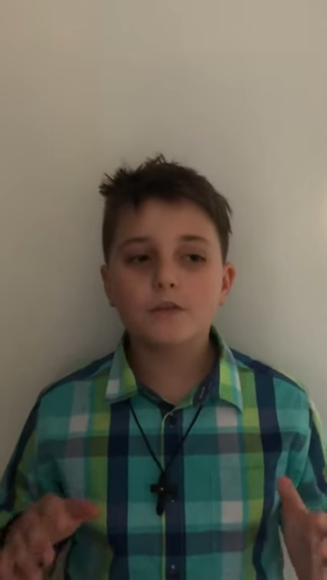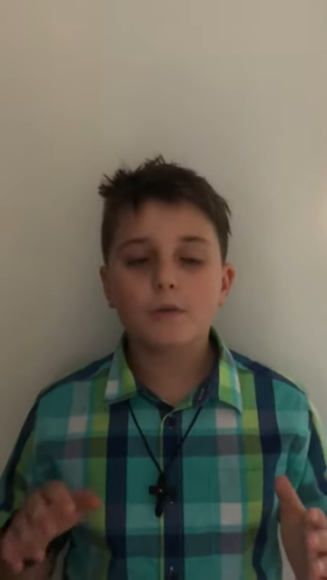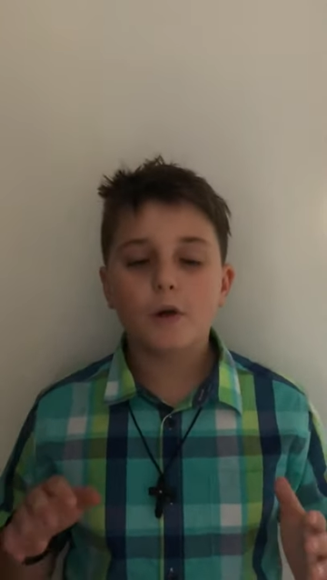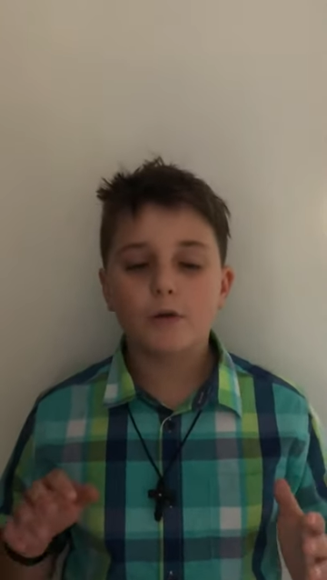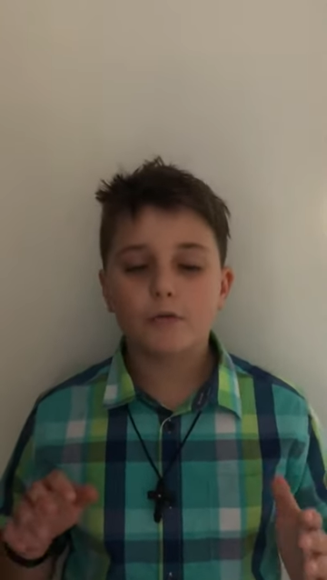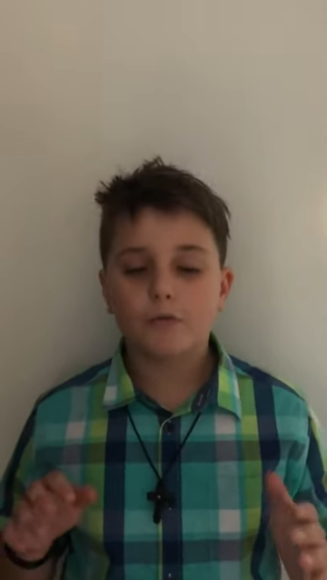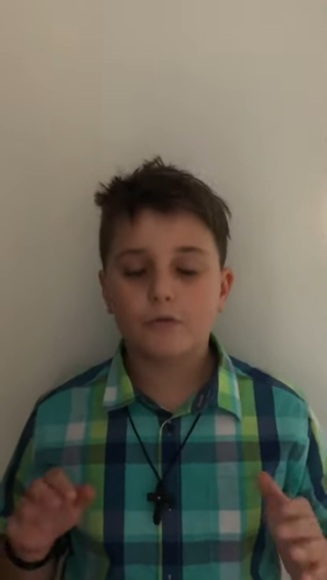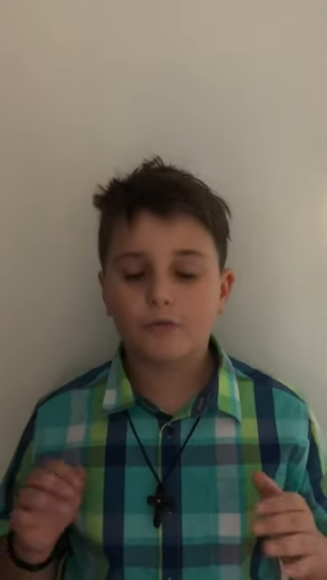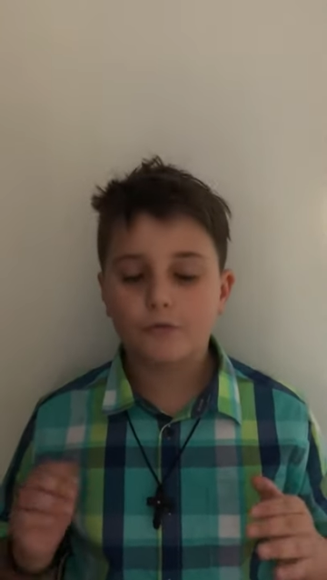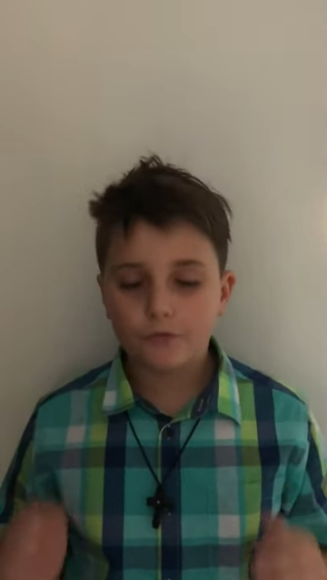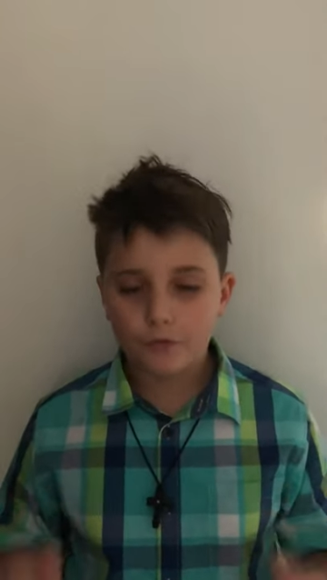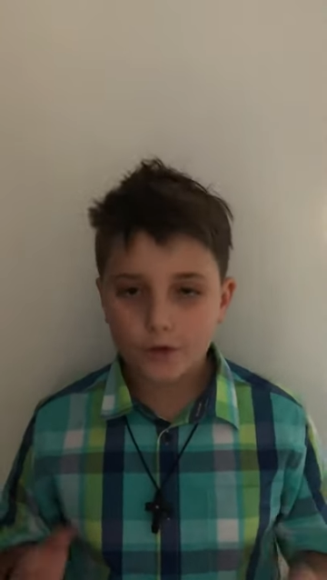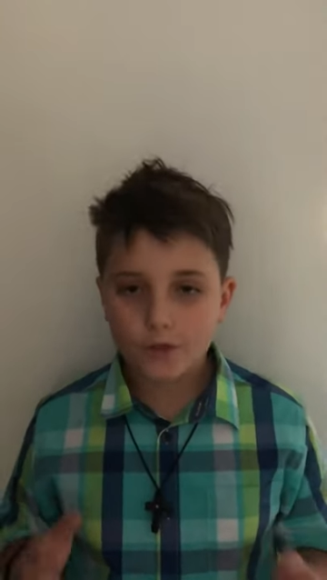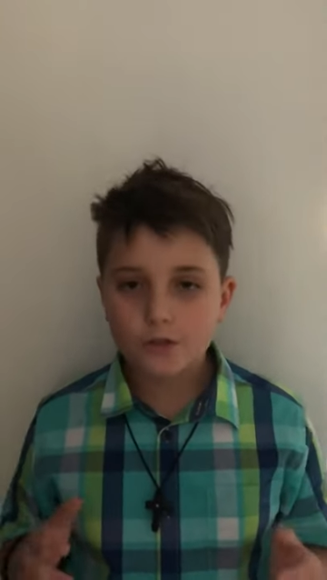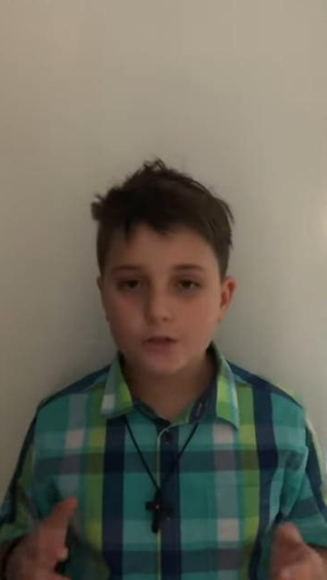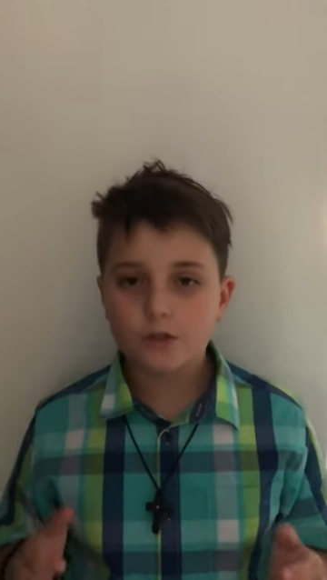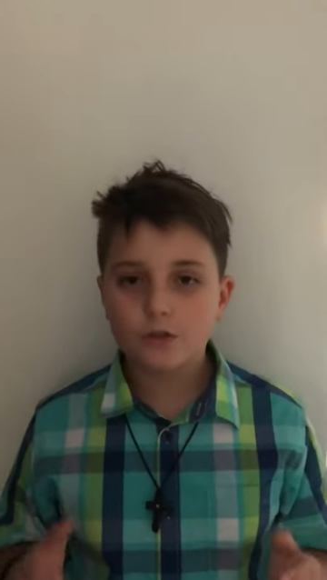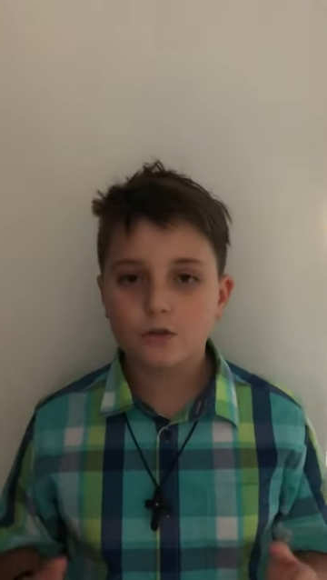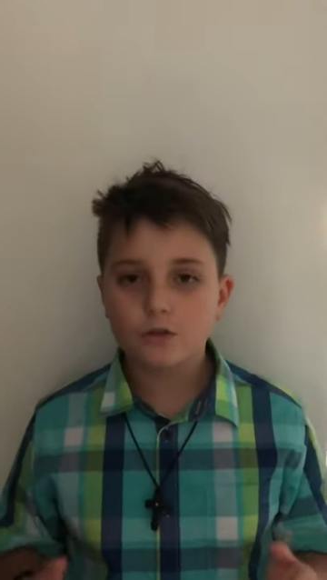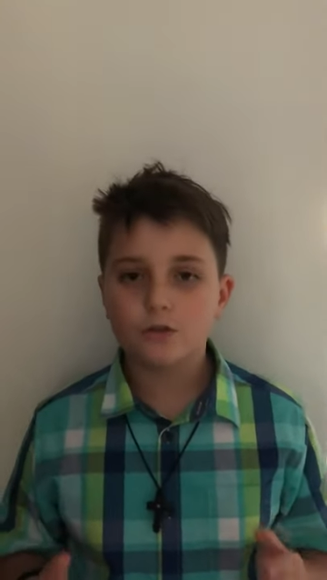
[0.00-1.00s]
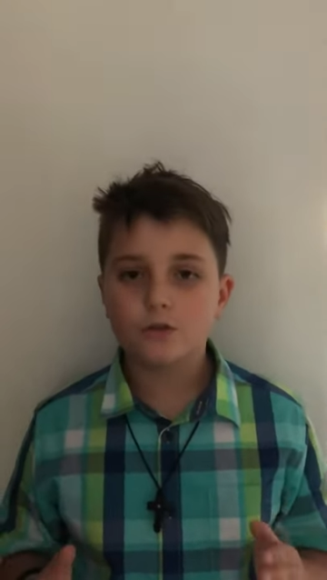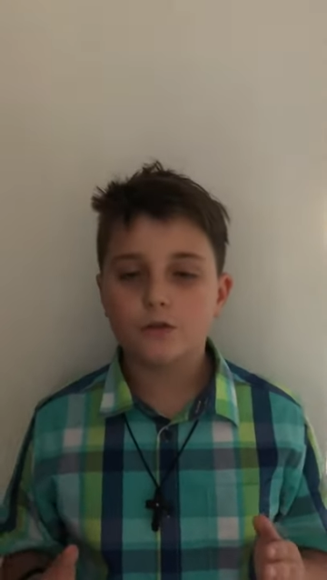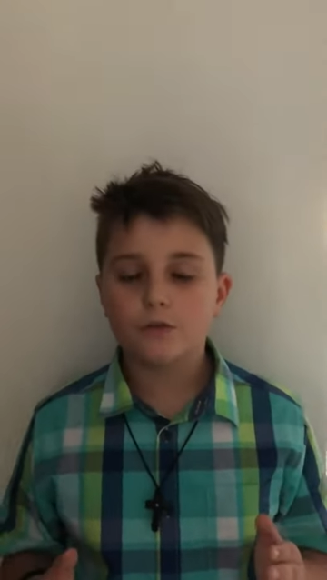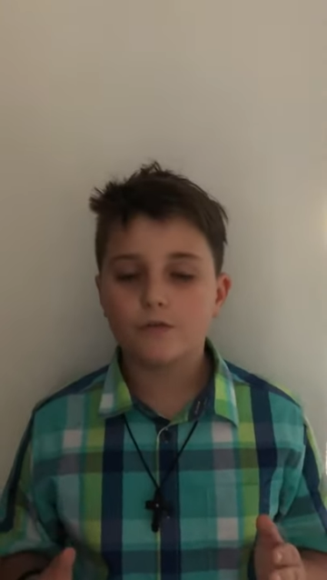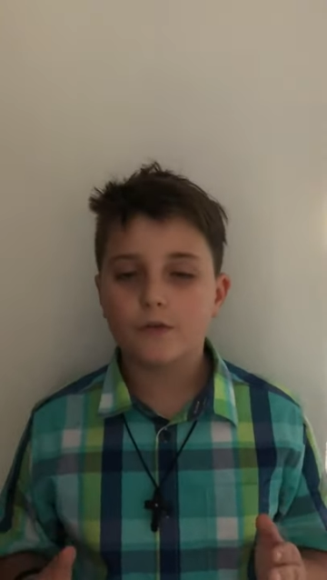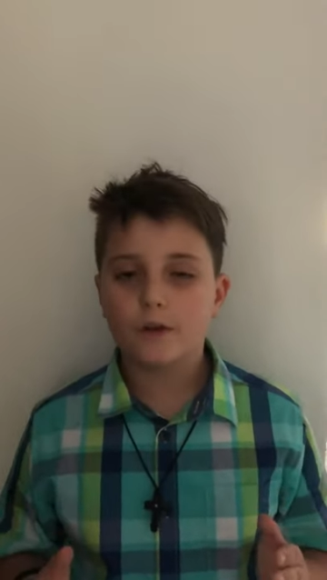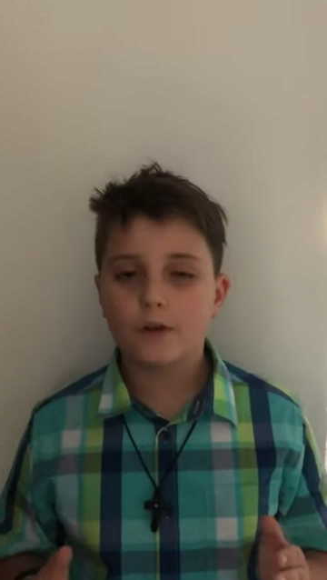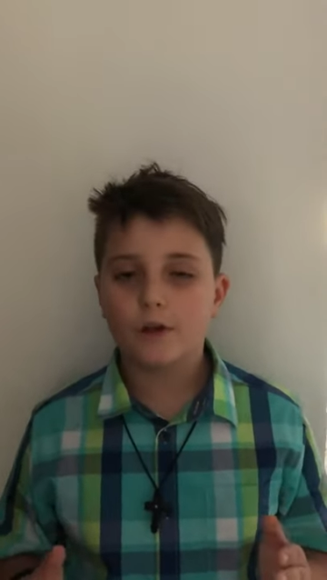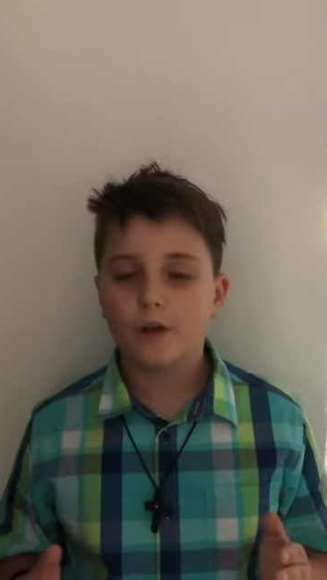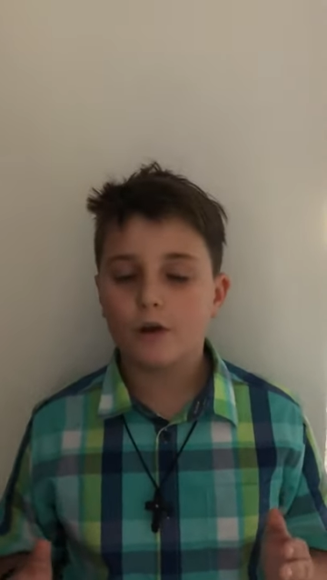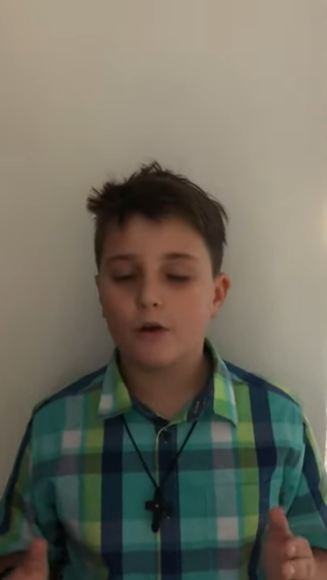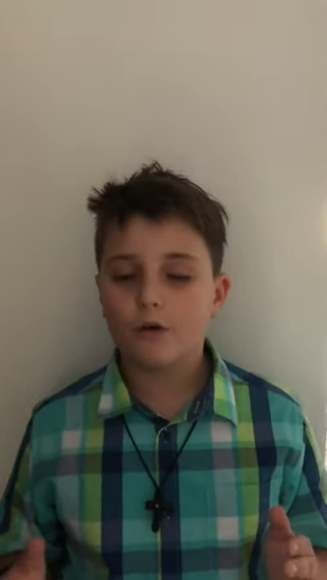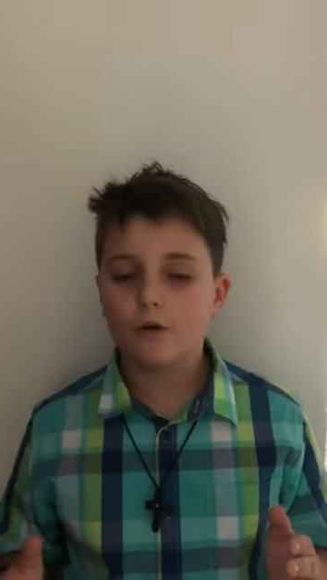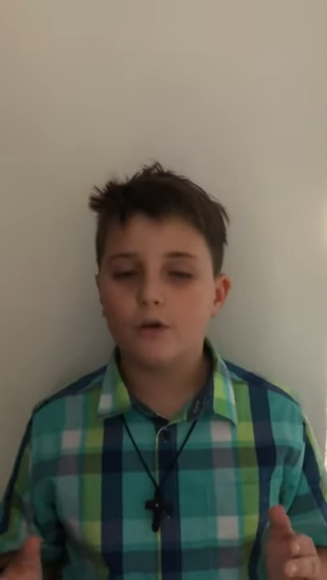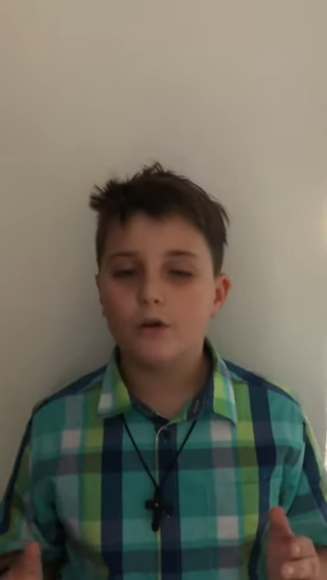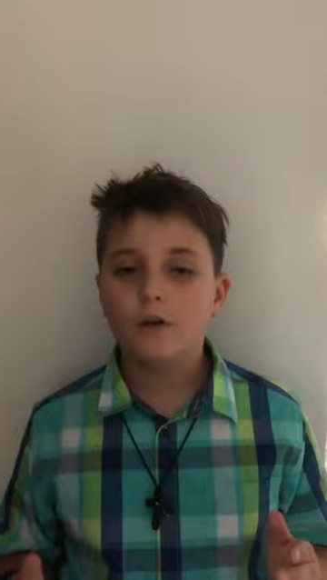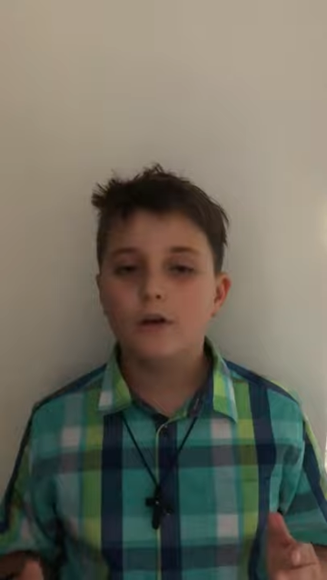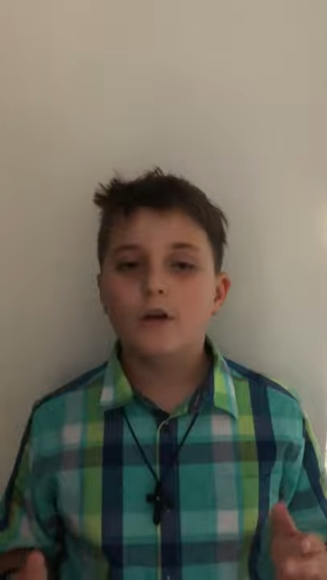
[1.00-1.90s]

my first YouTube video.